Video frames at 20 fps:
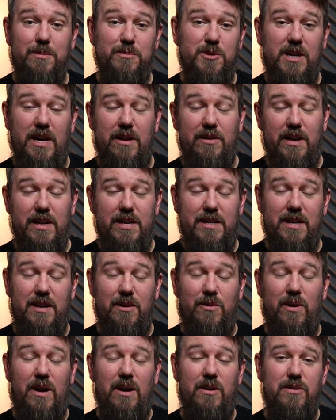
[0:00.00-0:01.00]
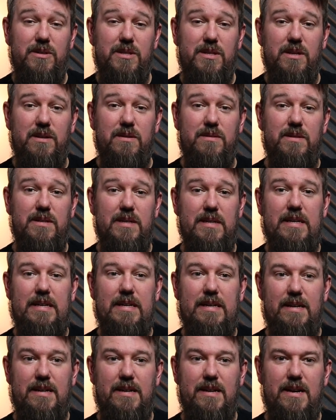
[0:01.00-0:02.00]
I'm shouting into a crowd. So,
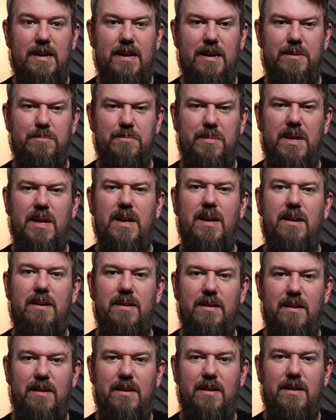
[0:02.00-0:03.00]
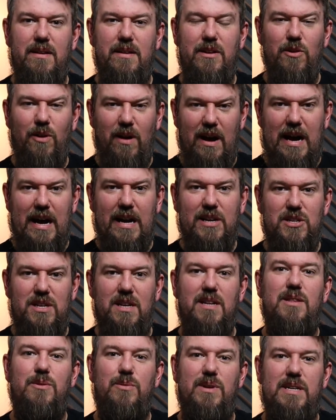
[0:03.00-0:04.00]
yeah, you're
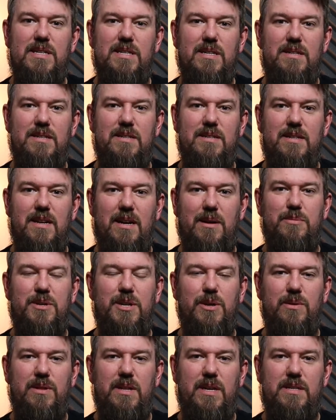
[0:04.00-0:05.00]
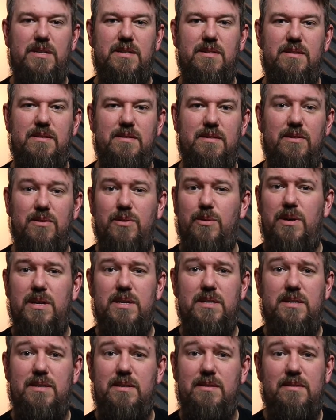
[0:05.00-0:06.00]
actually the reason that I'm doing this.
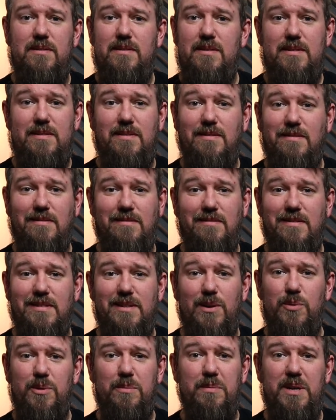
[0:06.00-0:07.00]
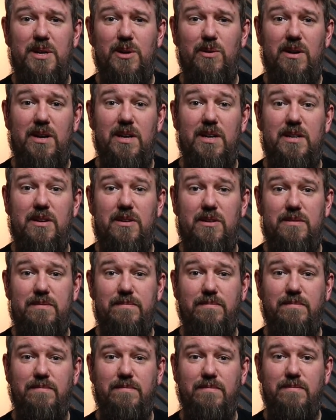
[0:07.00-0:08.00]
Otherwise, I wouldn't be doing it at
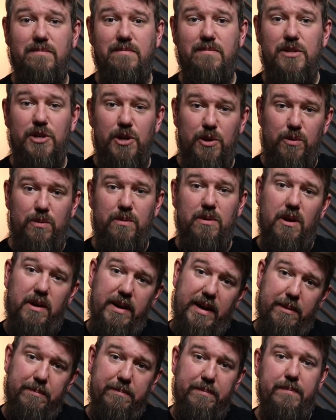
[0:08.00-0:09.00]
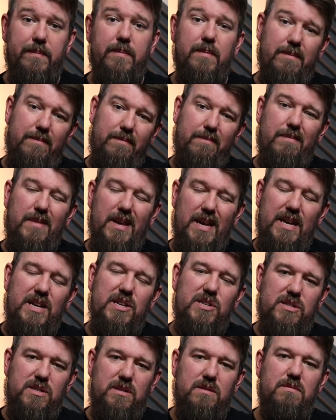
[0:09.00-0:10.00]
all. You, not him.
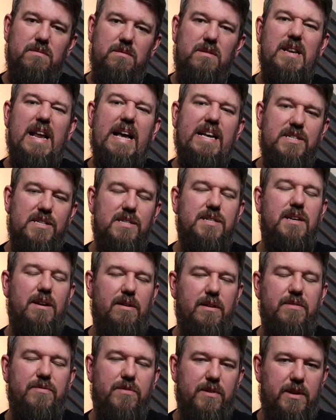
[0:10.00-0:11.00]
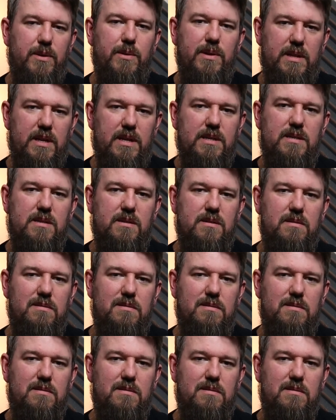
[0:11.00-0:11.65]
He's necessary for doing this.